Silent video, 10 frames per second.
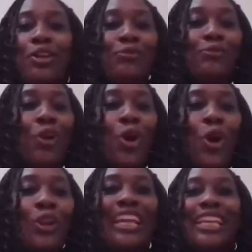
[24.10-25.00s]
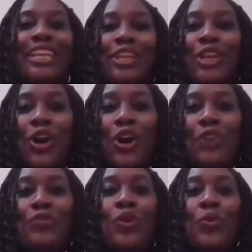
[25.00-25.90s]
fall in
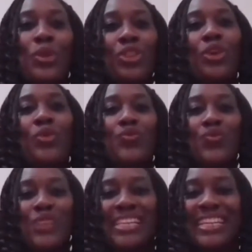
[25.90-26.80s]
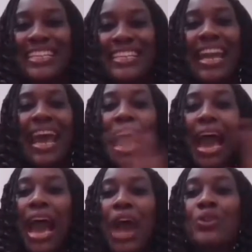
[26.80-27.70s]
love with reading.
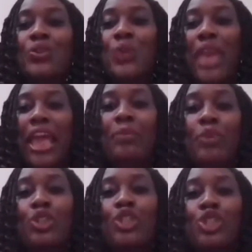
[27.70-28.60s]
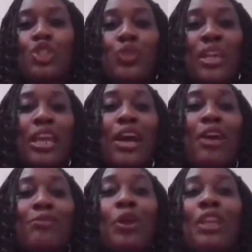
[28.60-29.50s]
How to help your children
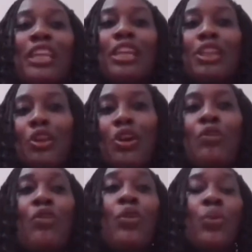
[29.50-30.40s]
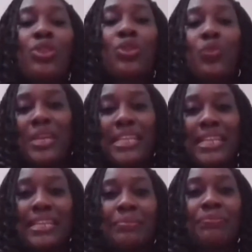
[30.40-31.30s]
fall in love with
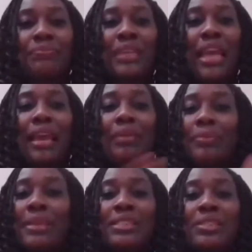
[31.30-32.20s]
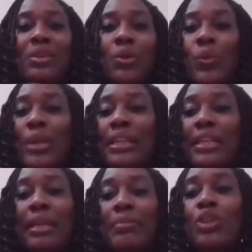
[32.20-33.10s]
reading. Please quickly
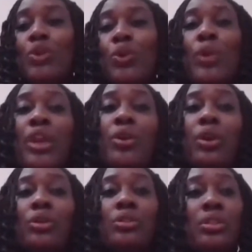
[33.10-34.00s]
let me know where you're